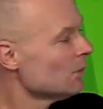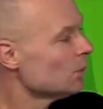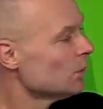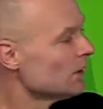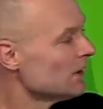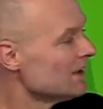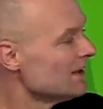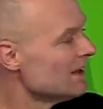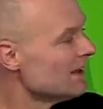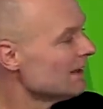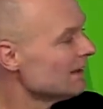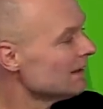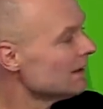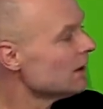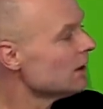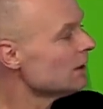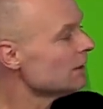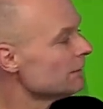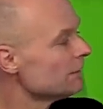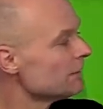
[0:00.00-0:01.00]
would kill
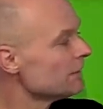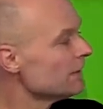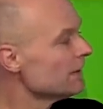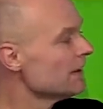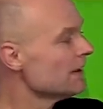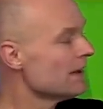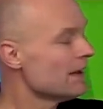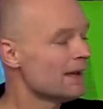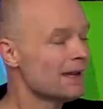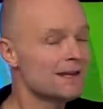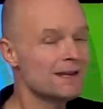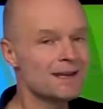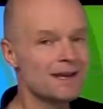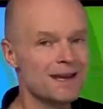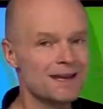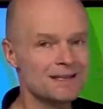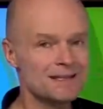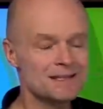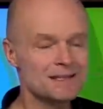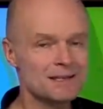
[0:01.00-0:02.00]
off any
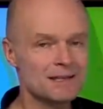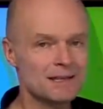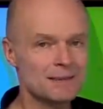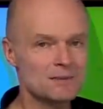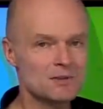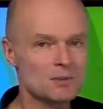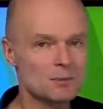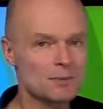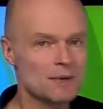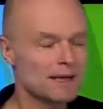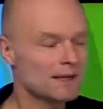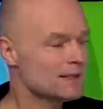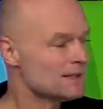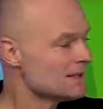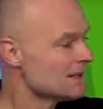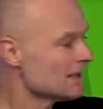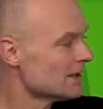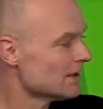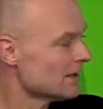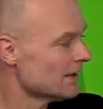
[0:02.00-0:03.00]
enzymes or
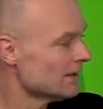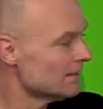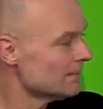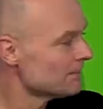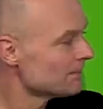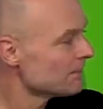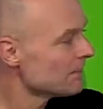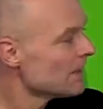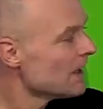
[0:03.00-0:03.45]
bacteria.